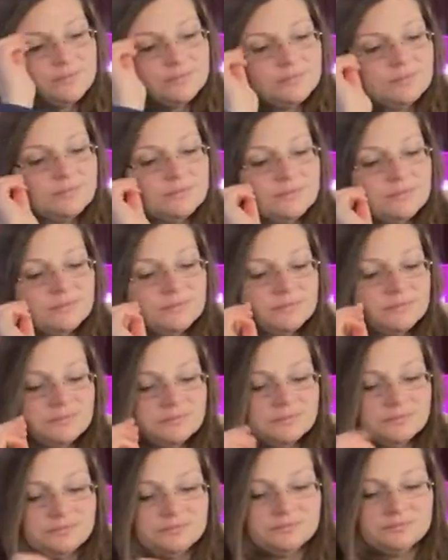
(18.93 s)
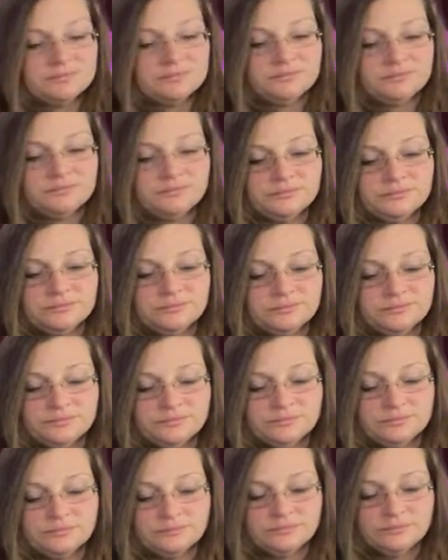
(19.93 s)

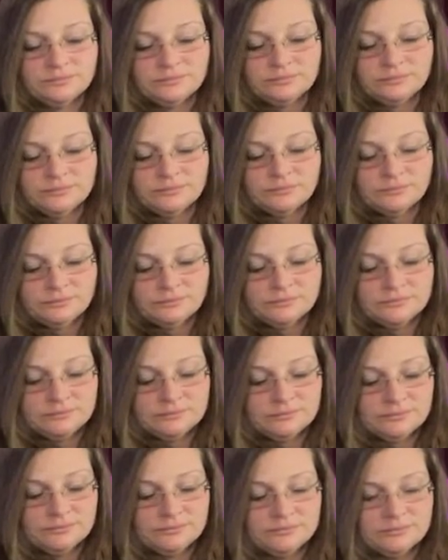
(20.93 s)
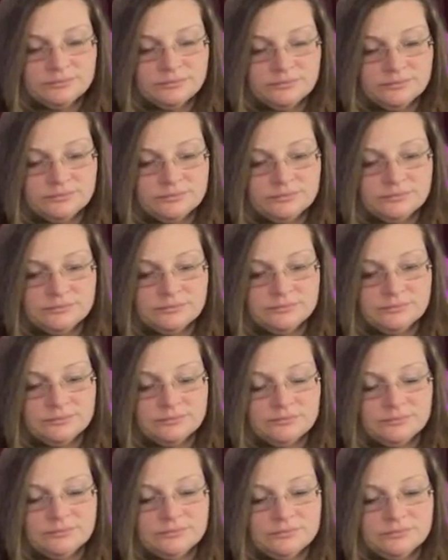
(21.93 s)

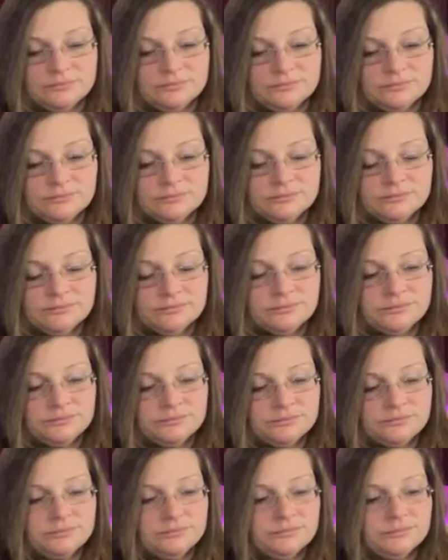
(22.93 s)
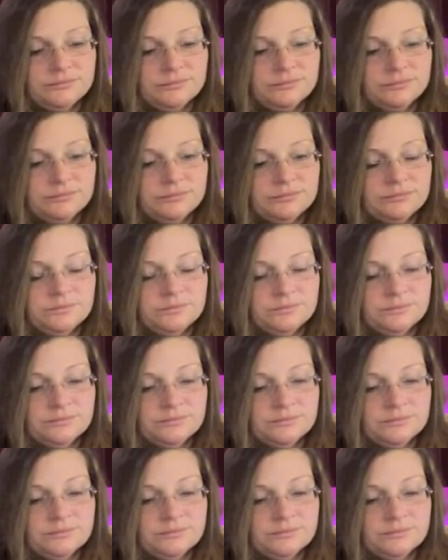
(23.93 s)
No words are spoken by the person on screen.